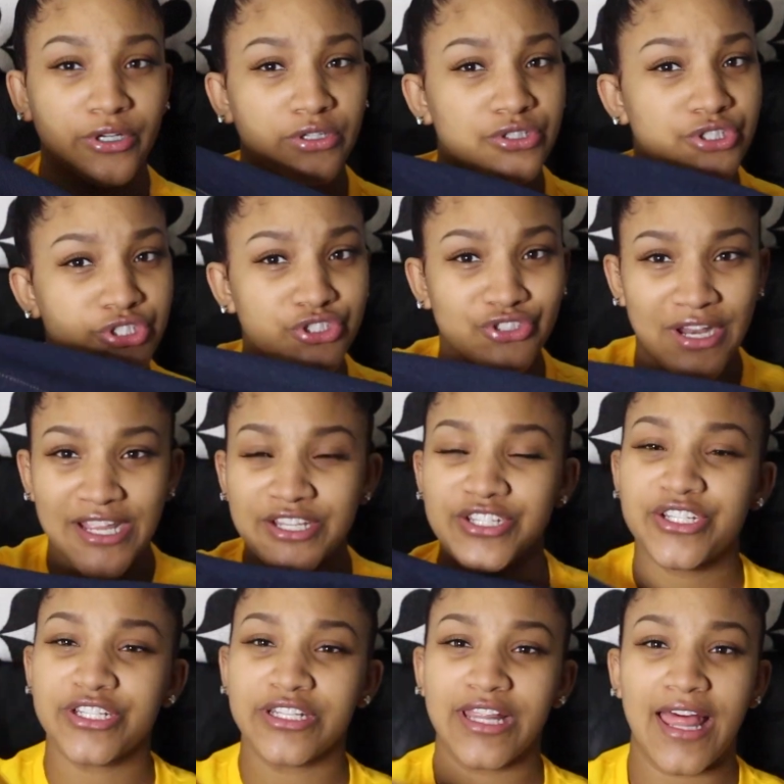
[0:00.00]
Real
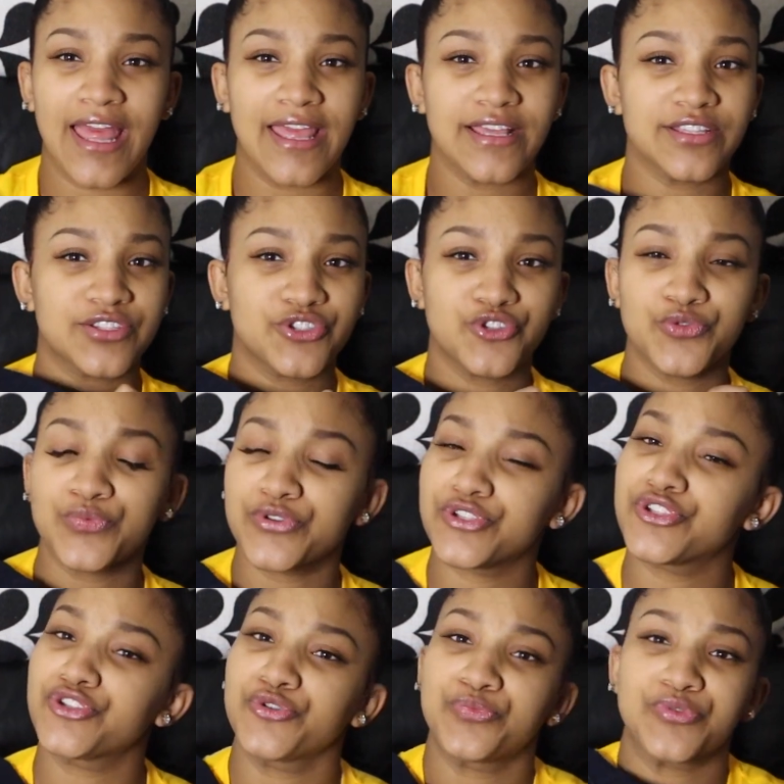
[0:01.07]
stretchy, like super,
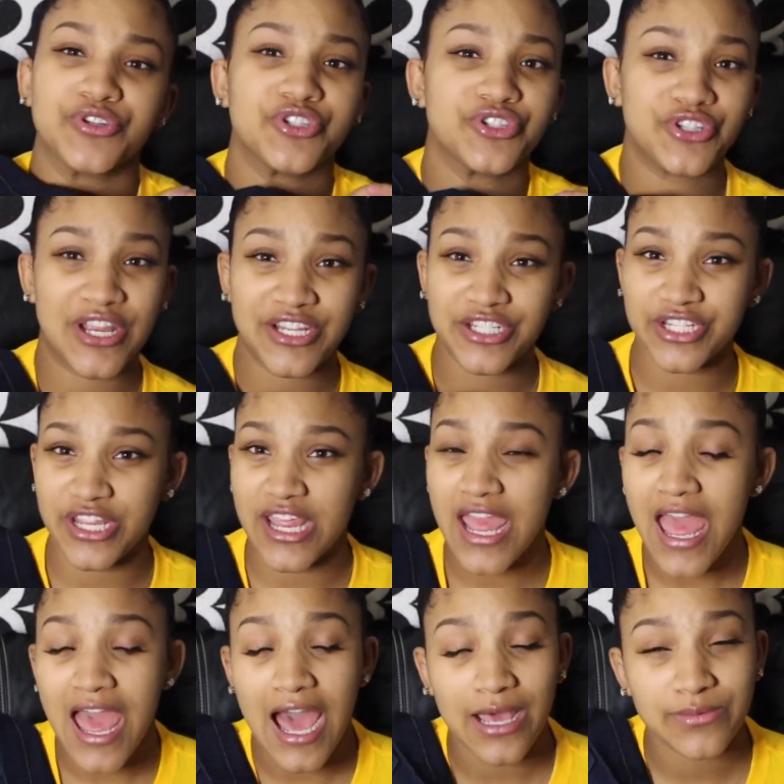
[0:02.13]
super stretchy.
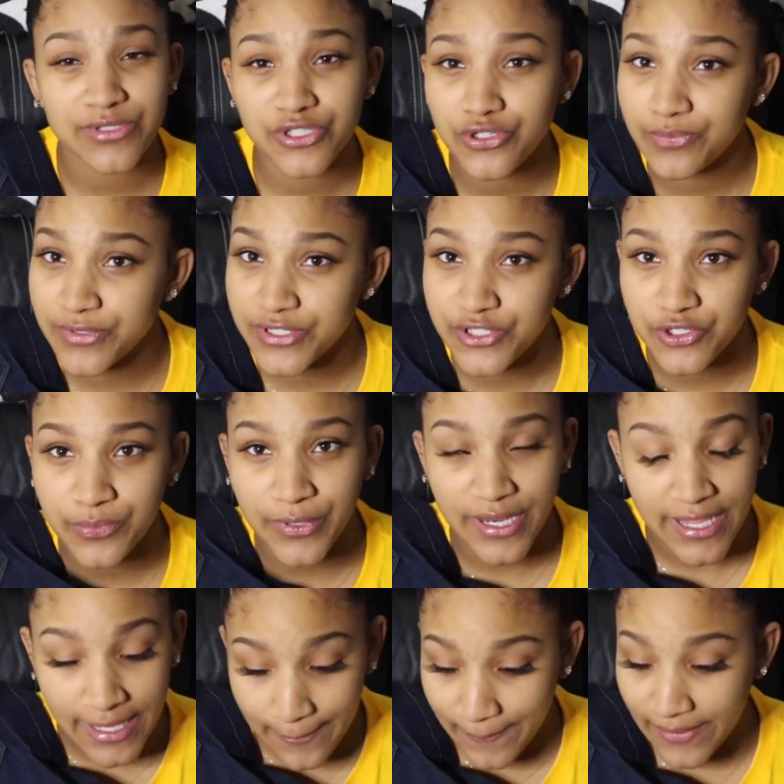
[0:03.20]
I'm super, super
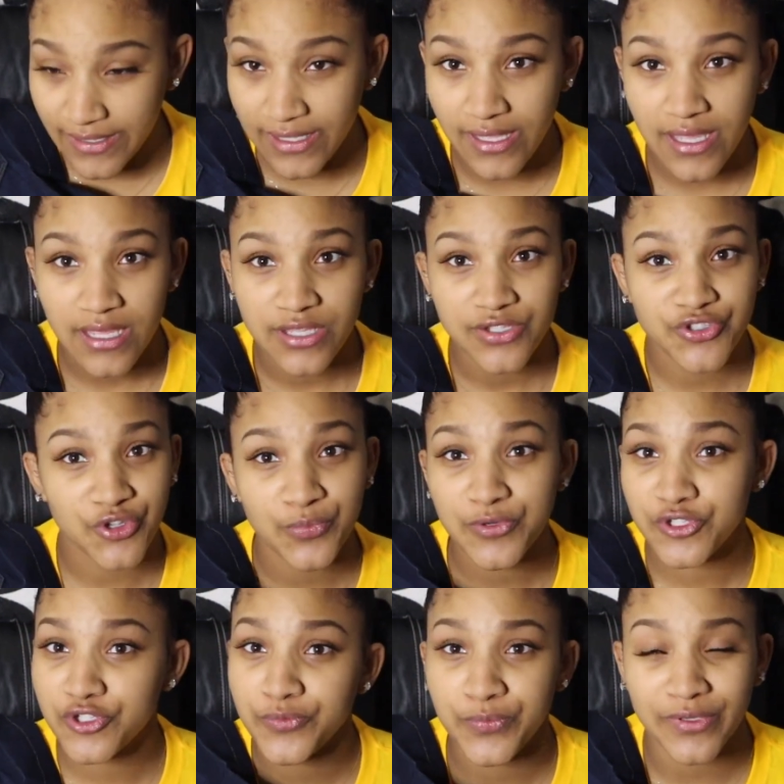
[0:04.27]
hippie,
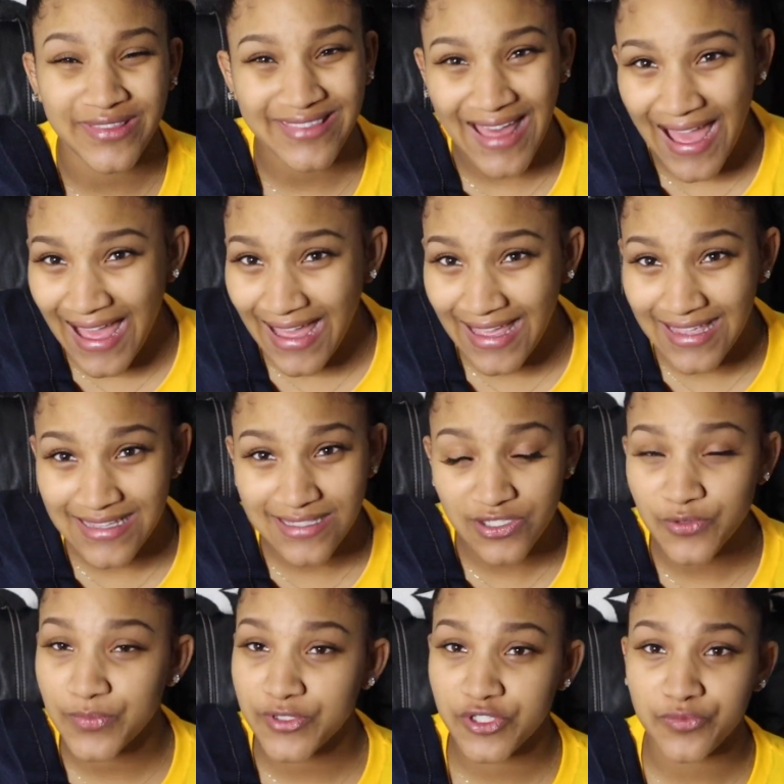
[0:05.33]
super, super thighs,
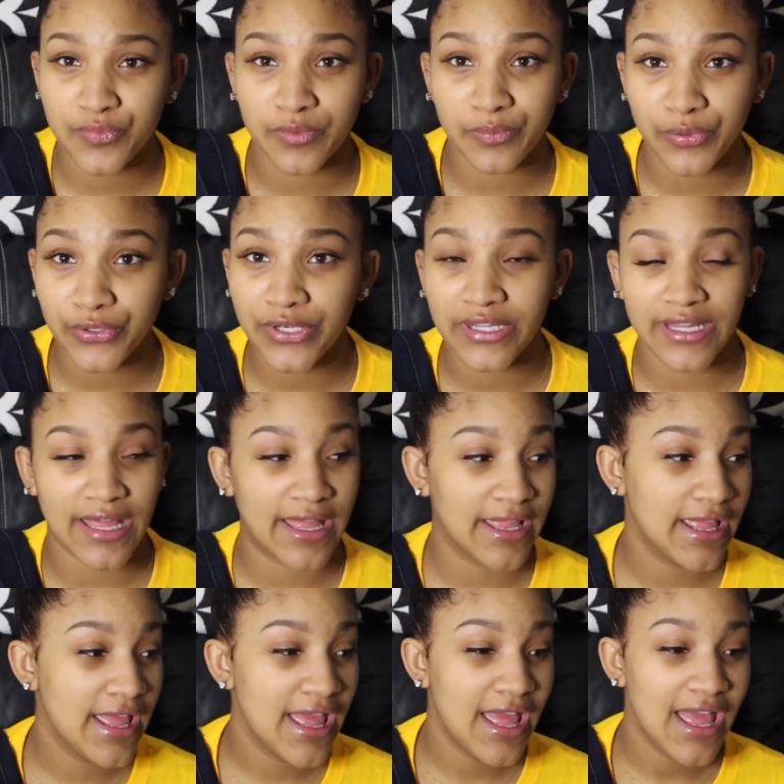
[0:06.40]
super, super booty.
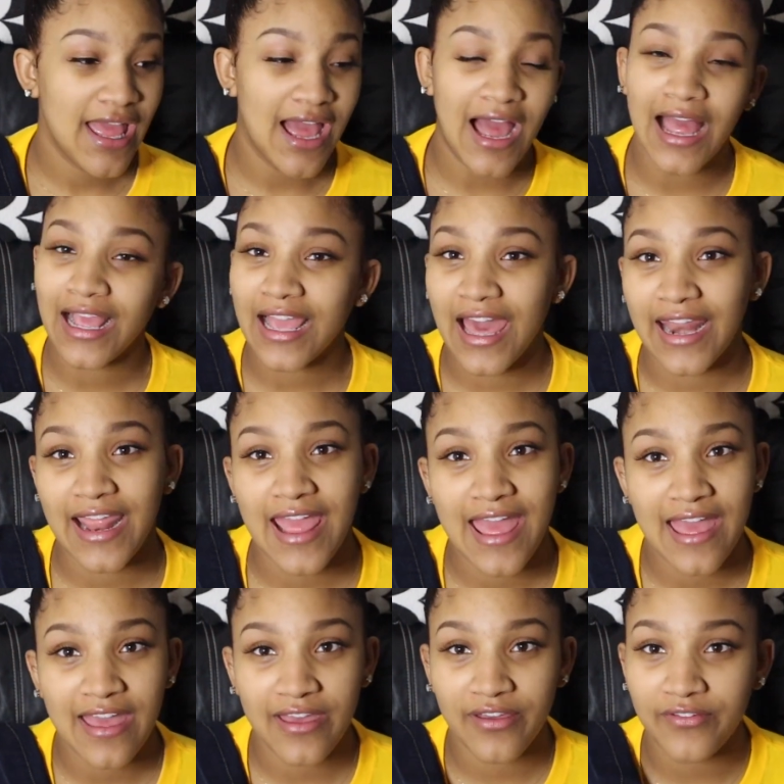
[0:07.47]
Like, I gotta
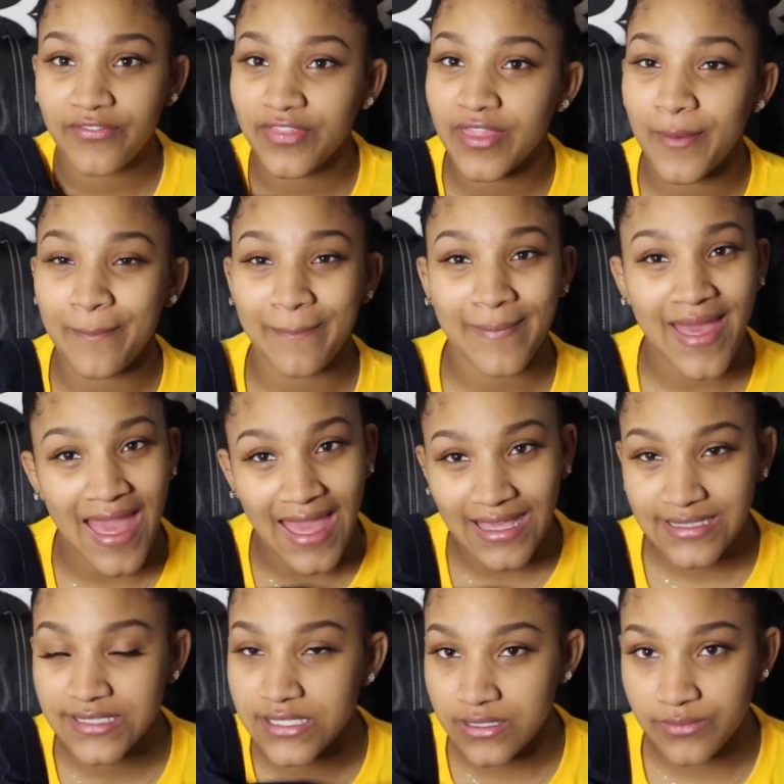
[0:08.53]
have the
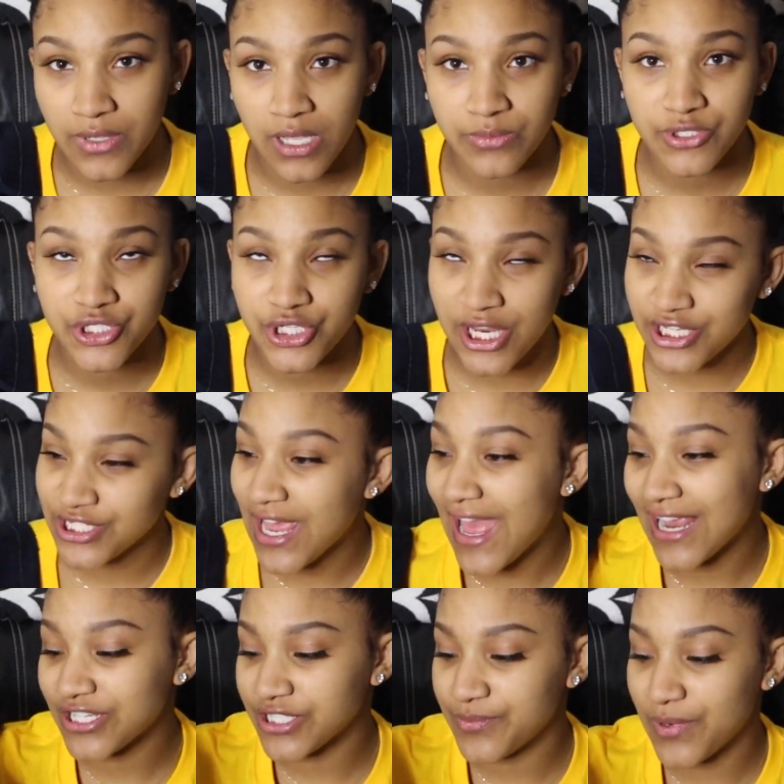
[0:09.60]
maximum stretch. I
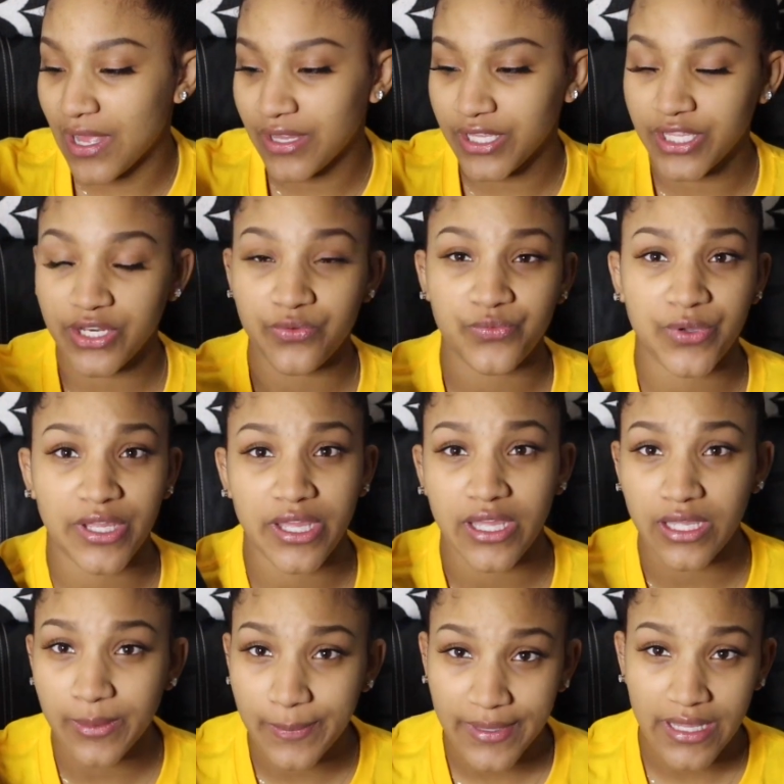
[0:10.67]
actually probably could have went
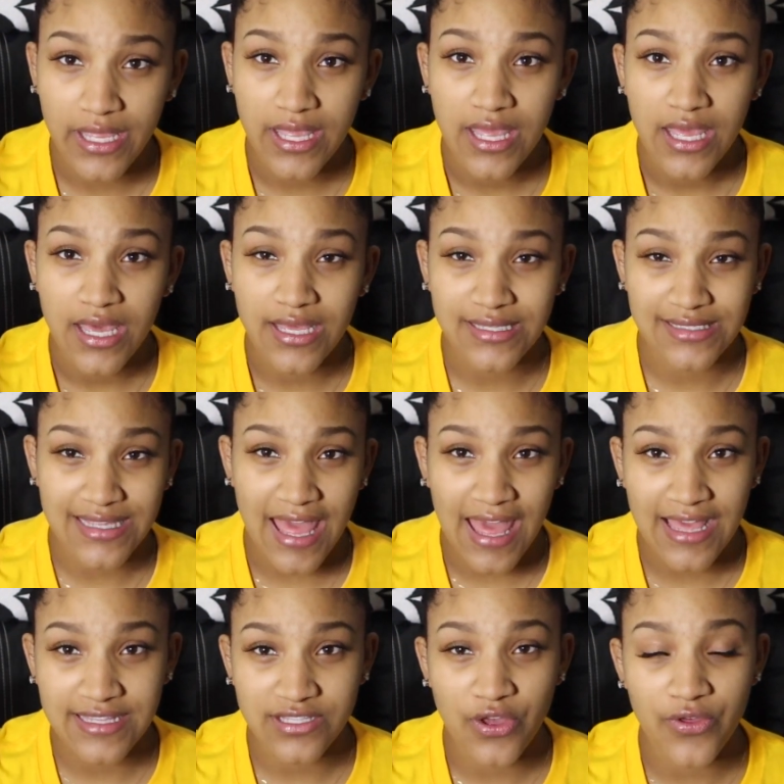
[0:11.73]
up a
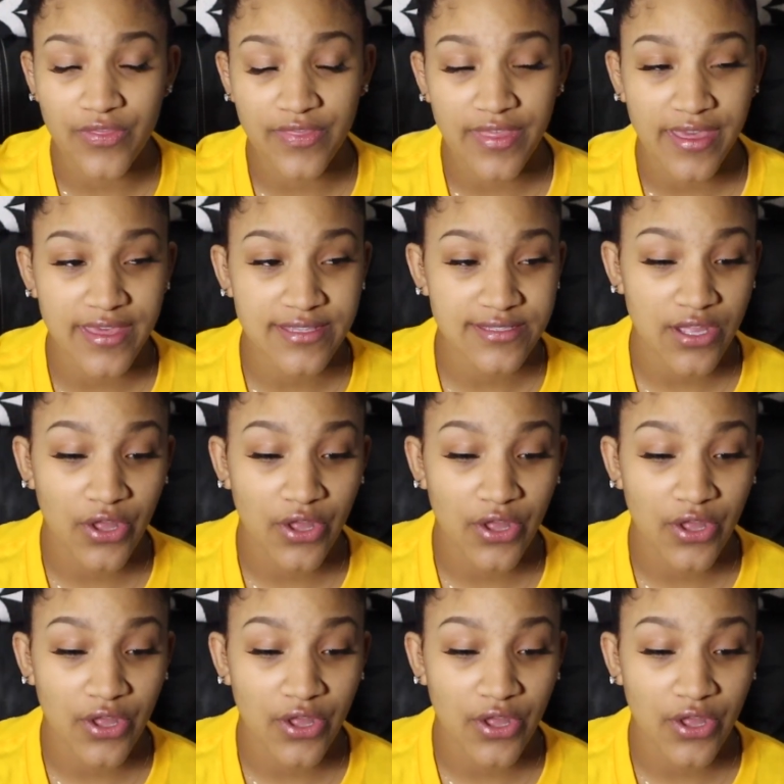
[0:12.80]
size on these.